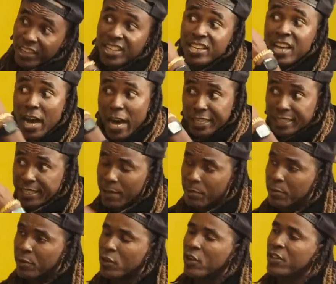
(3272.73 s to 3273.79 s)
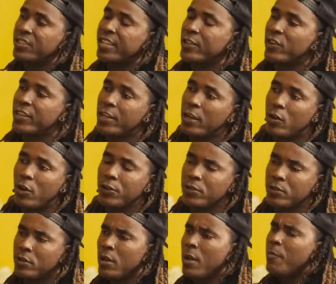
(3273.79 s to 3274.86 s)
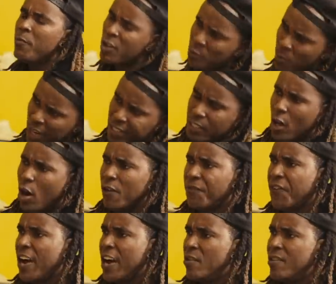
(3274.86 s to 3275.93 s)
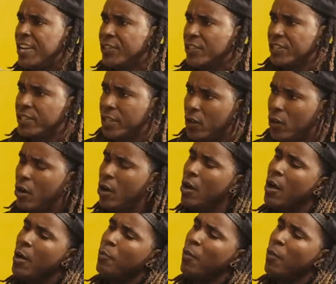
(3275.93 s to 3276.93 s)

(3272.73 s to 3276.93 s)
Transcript: you can't send certain things to your cousin. We just want to see how far I reach, you see you?